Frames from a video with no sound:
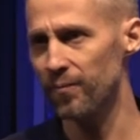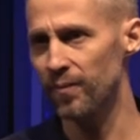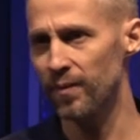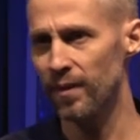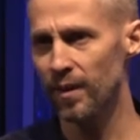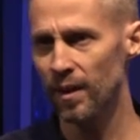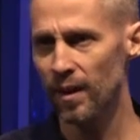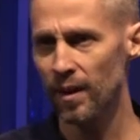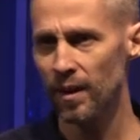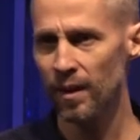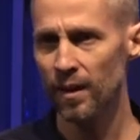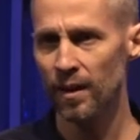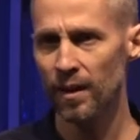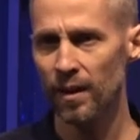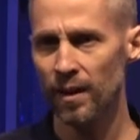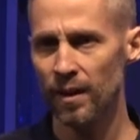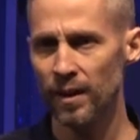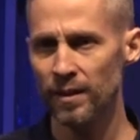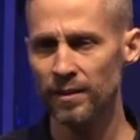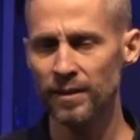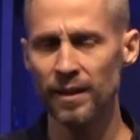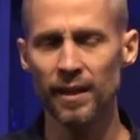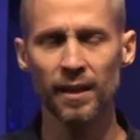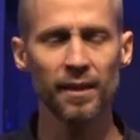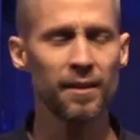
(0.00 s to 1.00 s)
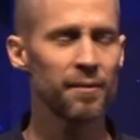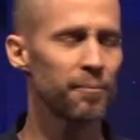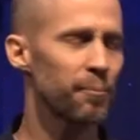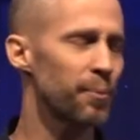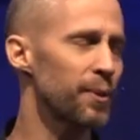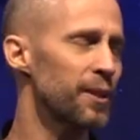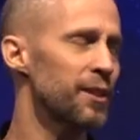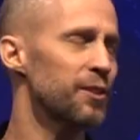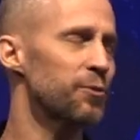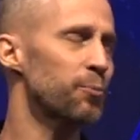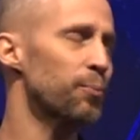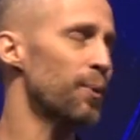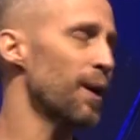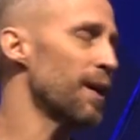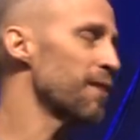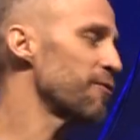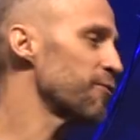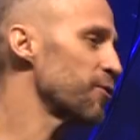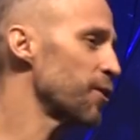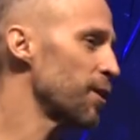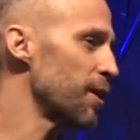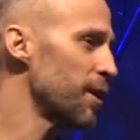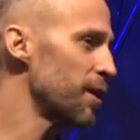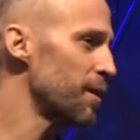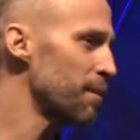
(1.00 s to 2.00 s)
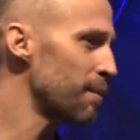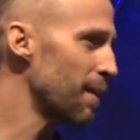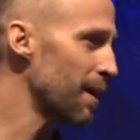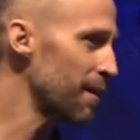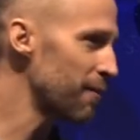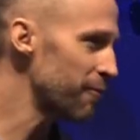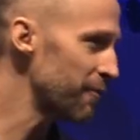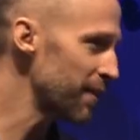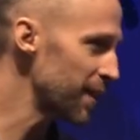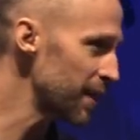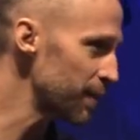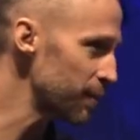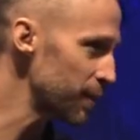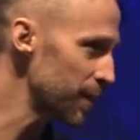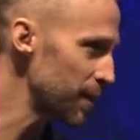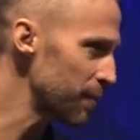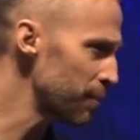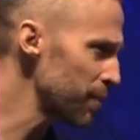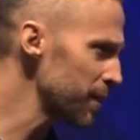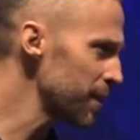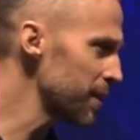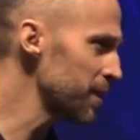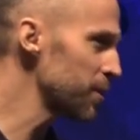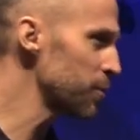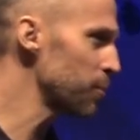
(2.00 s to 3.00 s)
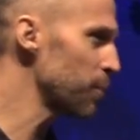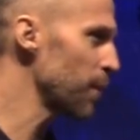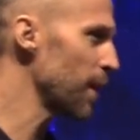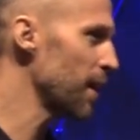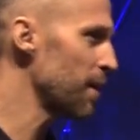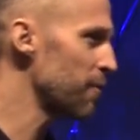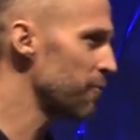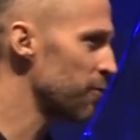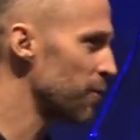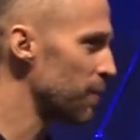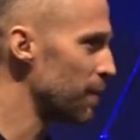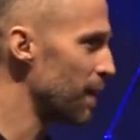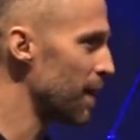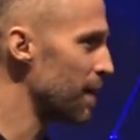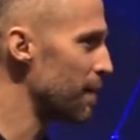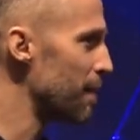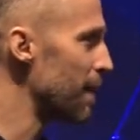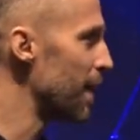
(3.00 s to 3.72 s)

I said, Please pray for my family. Please pray for my